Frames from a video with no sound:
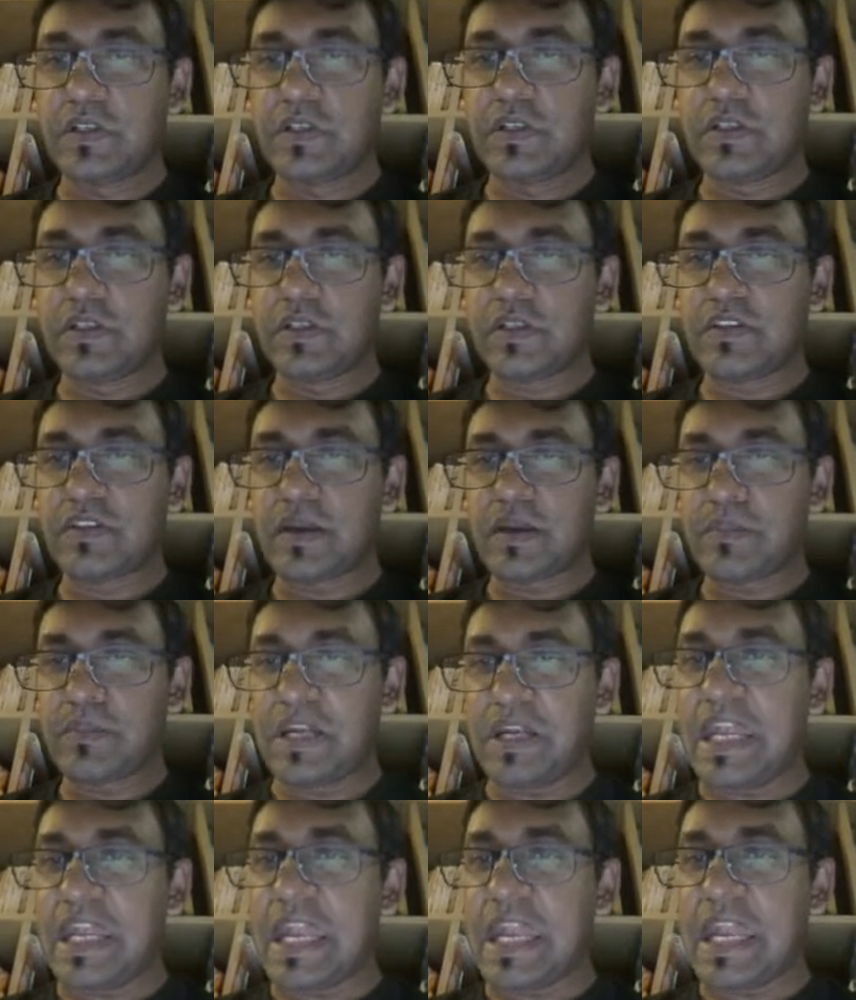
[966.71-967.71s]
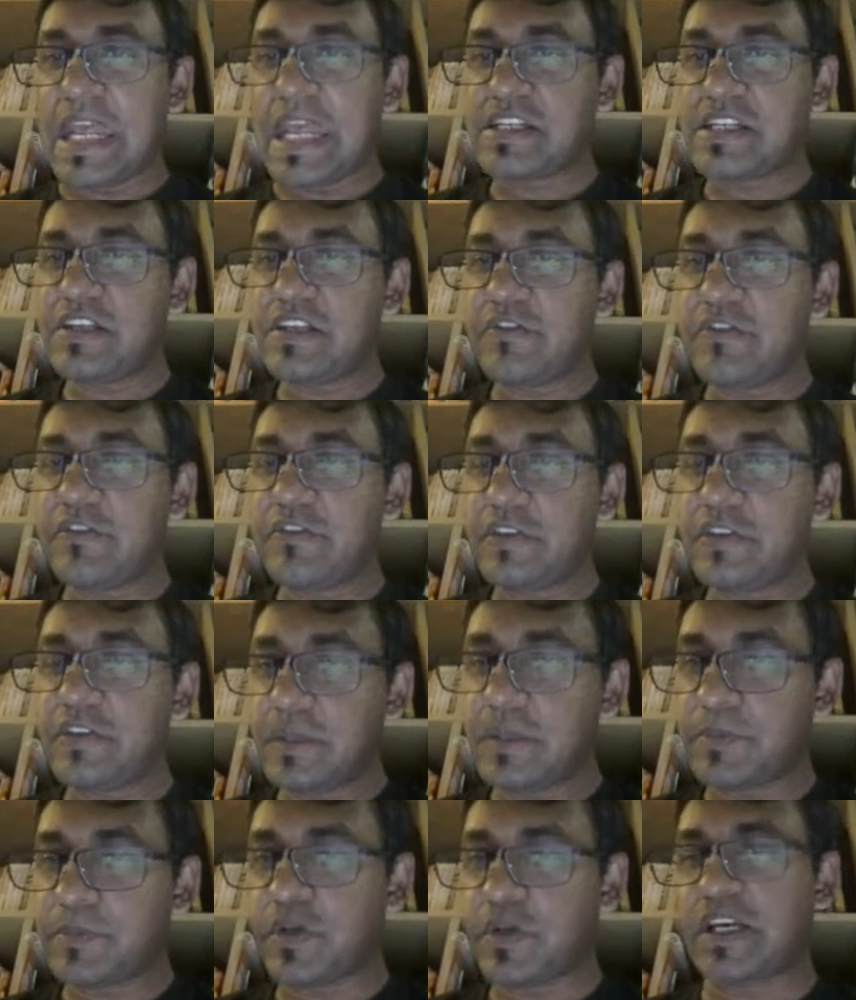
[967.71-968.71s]
some native
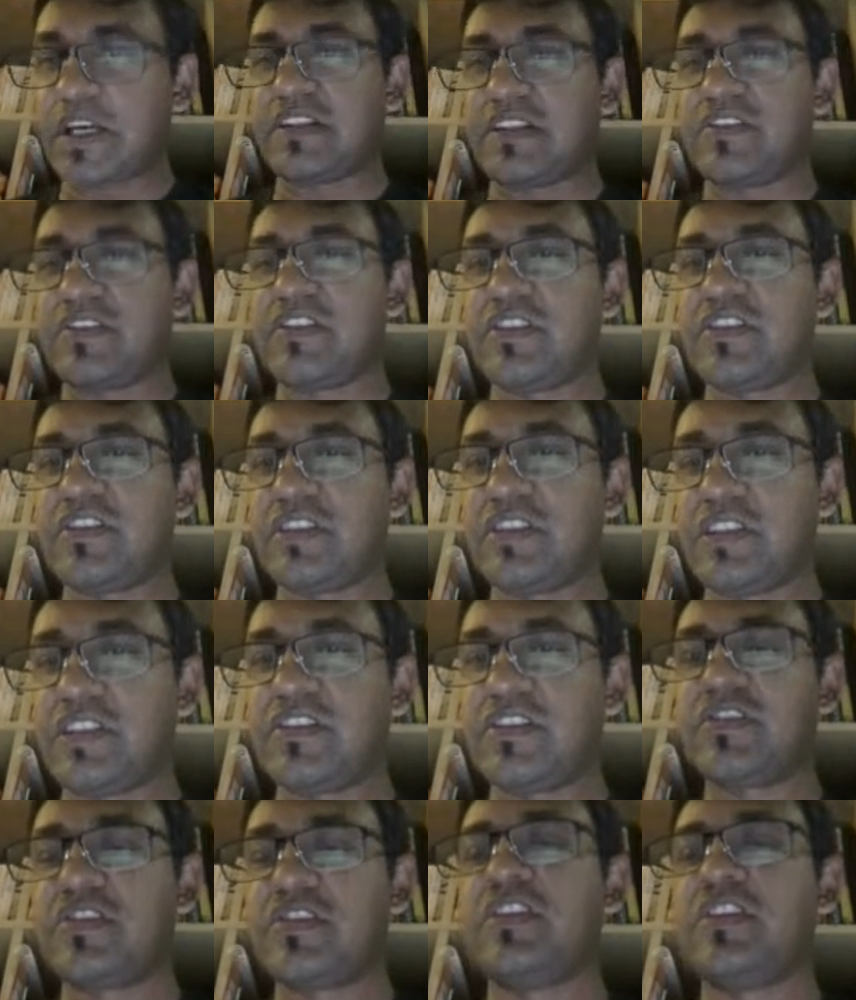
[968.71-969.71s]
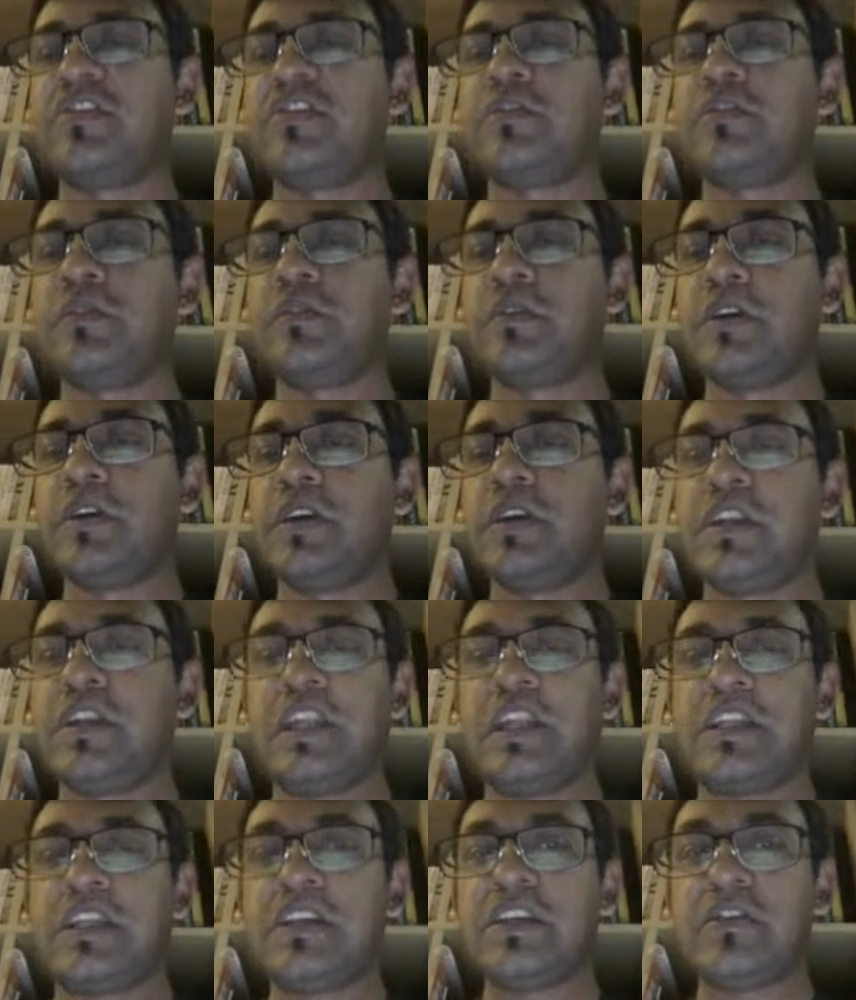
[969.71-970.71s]
cryptocurrencies, in this case
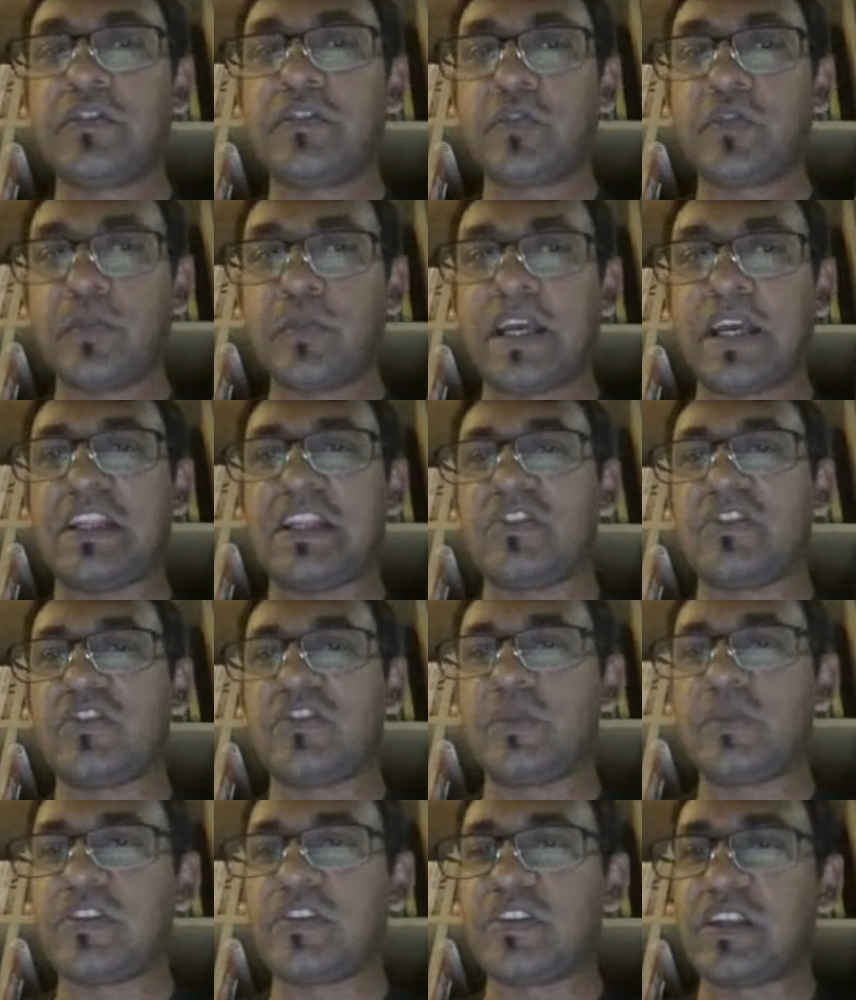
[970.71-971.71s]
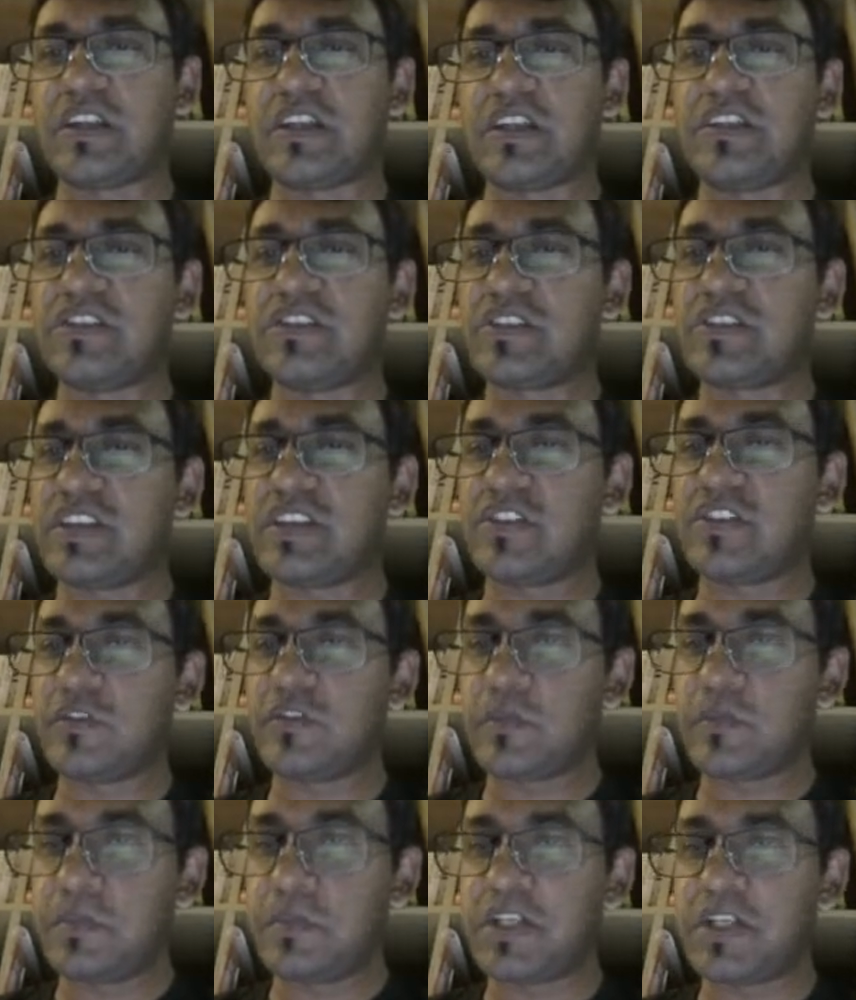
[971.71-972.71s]
native to Binance, basically in this case
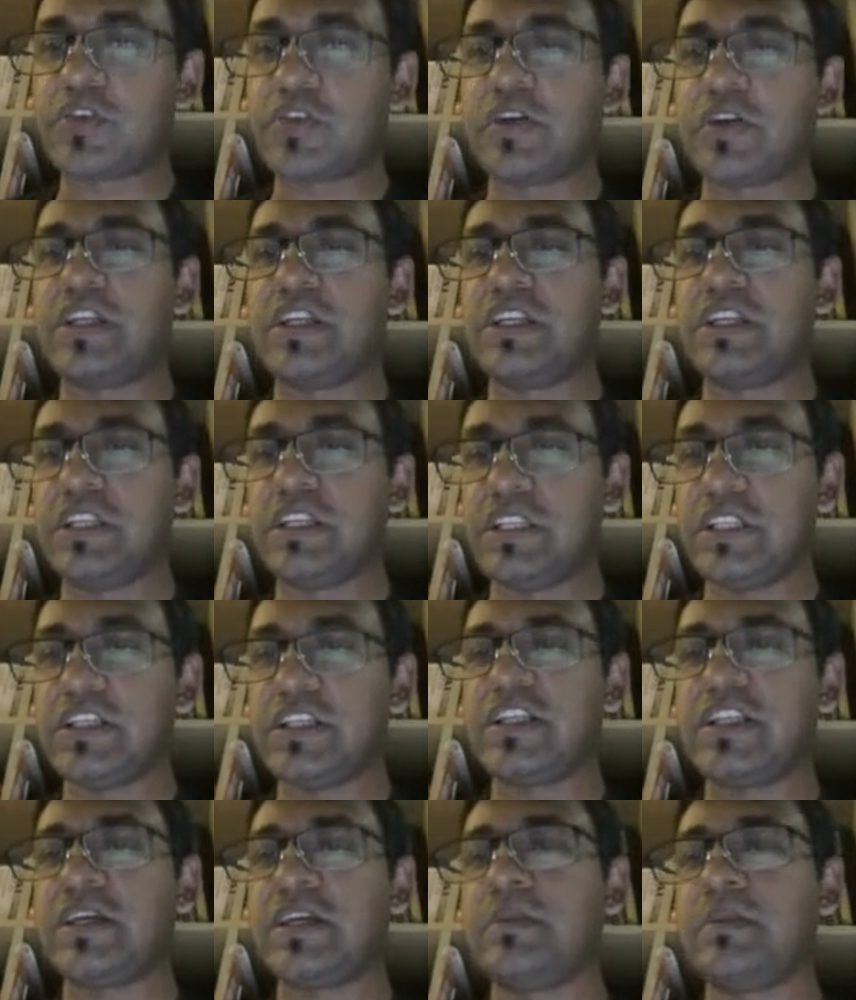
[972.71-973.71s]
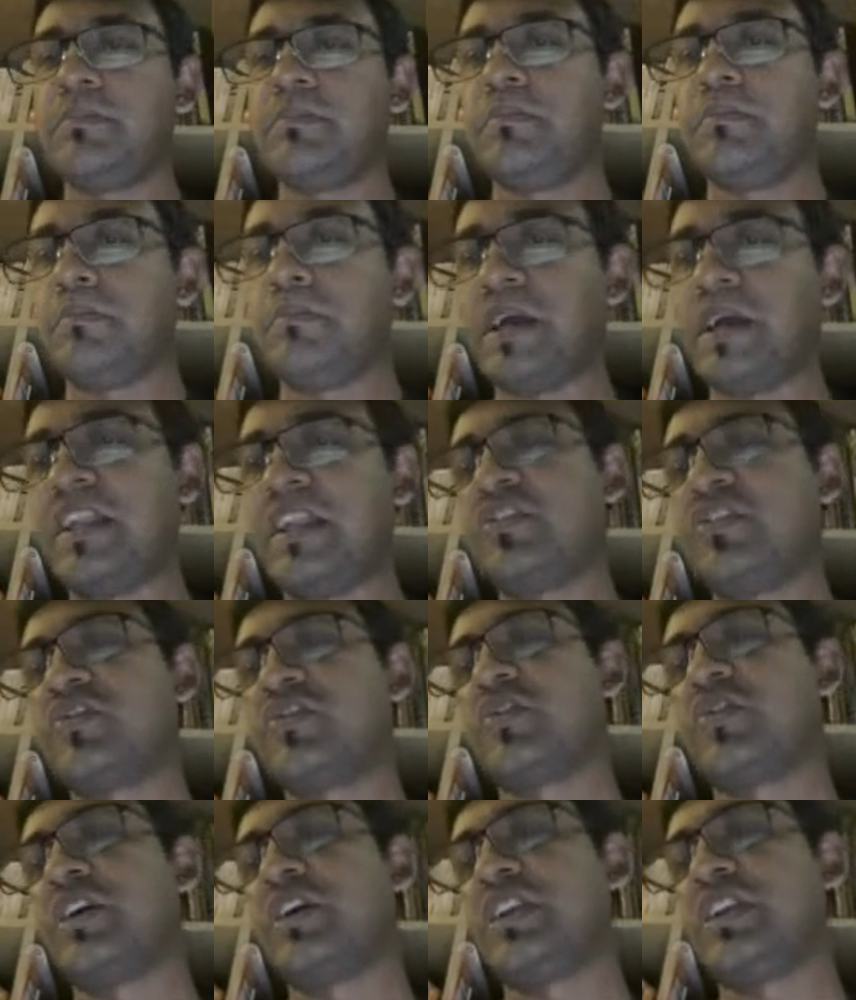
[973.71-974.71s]
Bitcoin, Ethereum, Binance
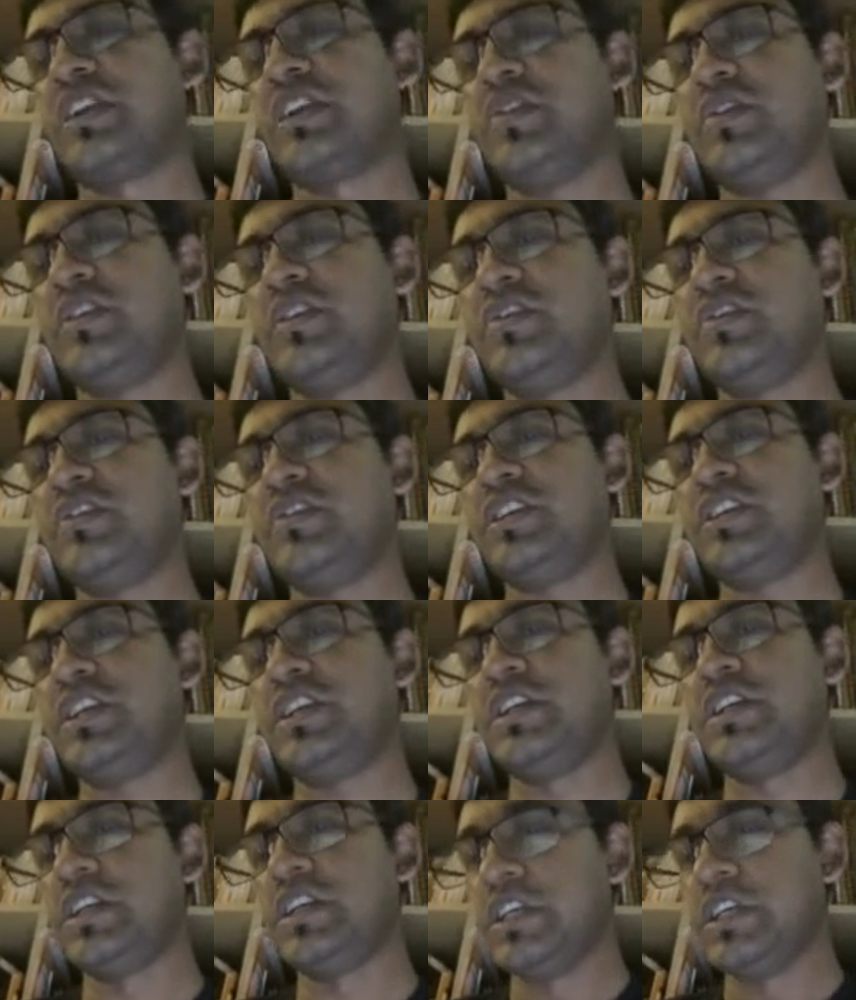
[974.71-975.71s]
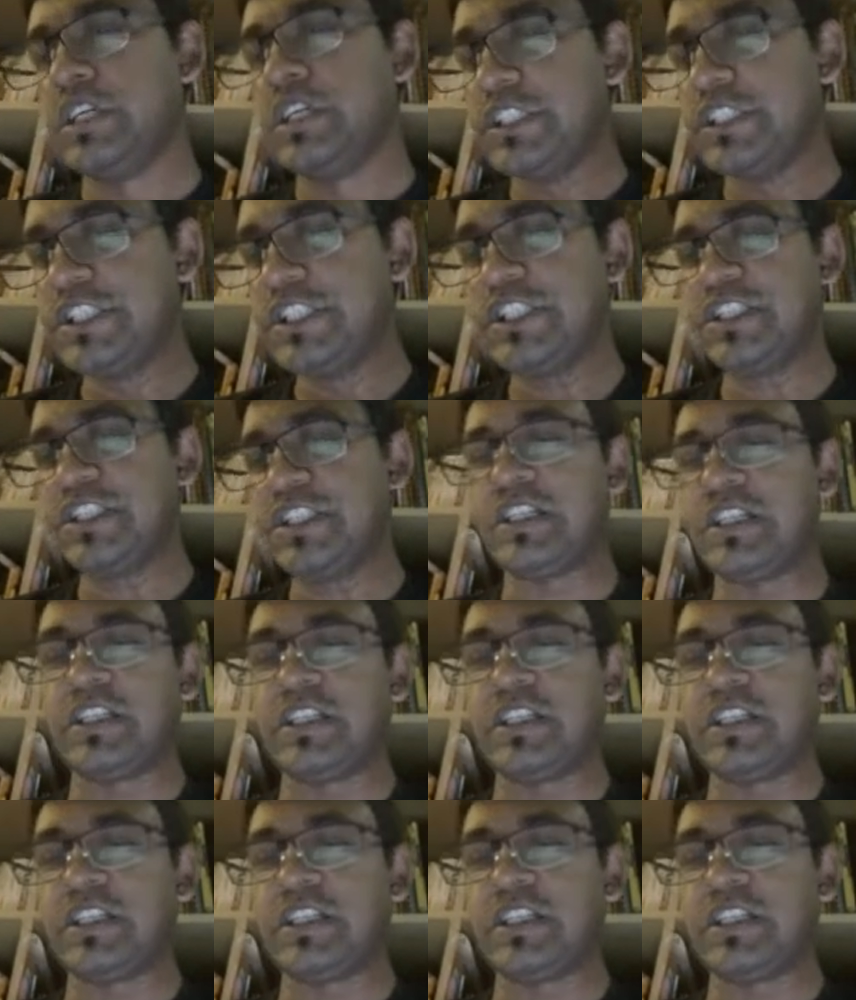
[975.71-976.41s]
Coin, and USD Tether.